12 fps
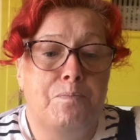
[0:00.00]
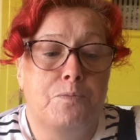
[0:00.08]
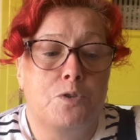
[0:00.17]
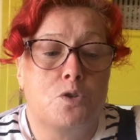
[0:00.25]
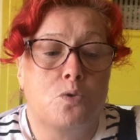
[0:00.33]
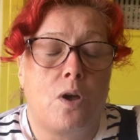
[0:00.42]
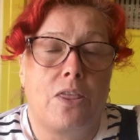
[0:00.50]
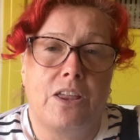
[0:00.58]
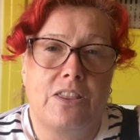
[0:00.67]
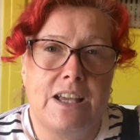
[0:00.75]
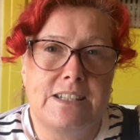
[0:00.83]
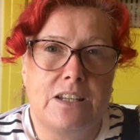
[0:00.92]
so I
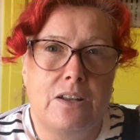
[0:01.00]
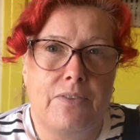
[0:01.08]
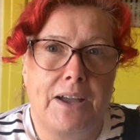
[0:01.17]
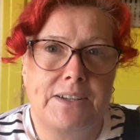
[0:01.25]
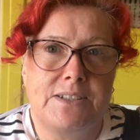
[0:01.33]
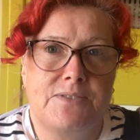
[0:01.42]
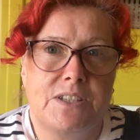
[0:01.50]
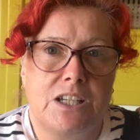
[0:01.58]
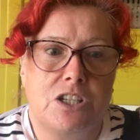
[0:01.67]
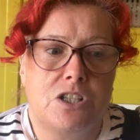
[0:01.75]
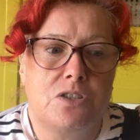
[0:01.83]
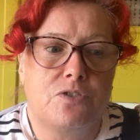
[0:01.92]
think that's enough active
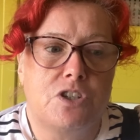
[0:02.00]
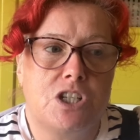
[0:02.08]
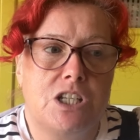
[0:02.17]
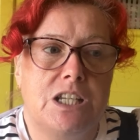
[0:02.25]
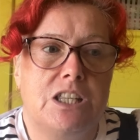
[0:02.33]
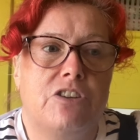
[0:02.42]
sessions for today.